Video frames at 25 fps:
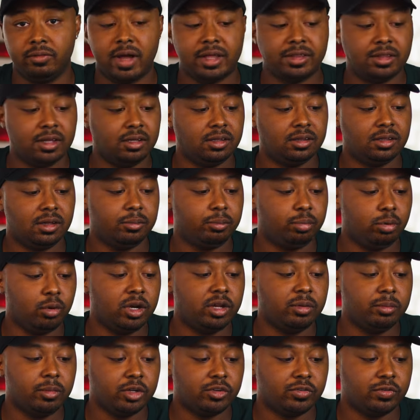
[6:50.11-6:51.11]
I think that
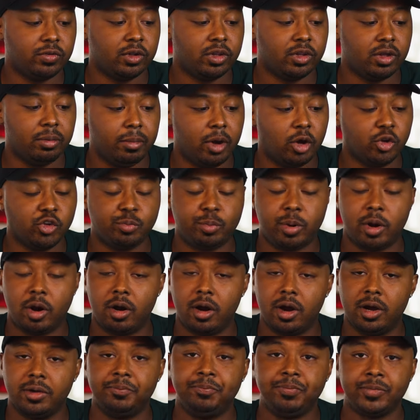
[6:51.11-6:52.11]
pretty much for the most
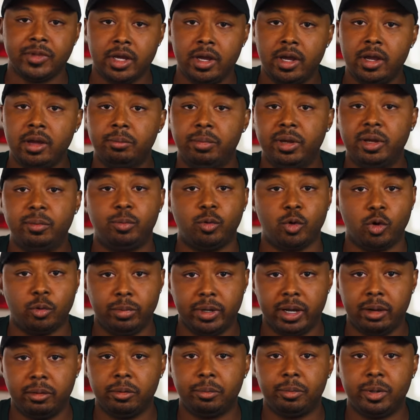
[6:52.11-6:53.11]
part, people will be
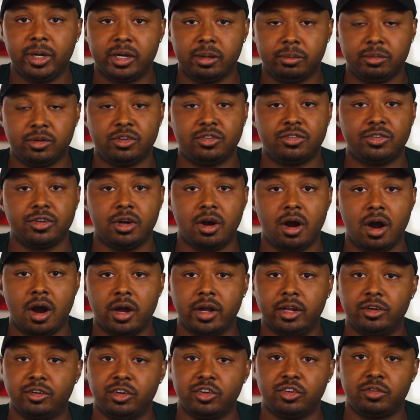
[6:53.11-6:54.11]
able to pick up this cigar
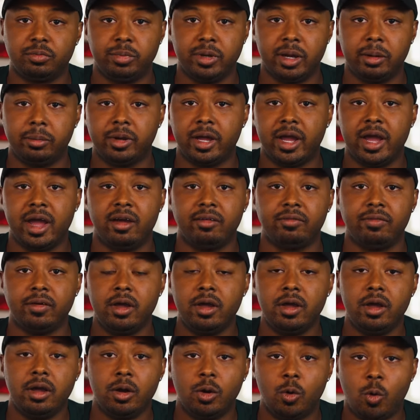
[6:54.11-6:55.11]
and just be able to have
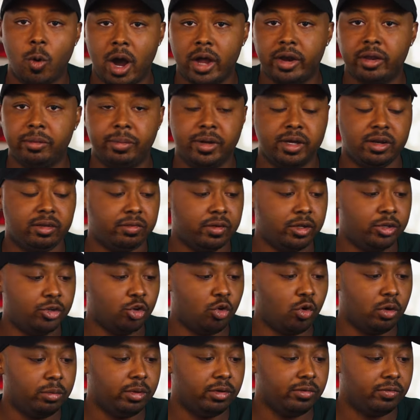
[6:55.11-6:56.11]
quite a bit of
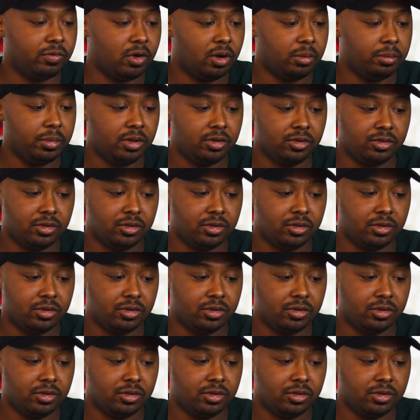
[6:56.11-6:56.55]
enjoyment from it.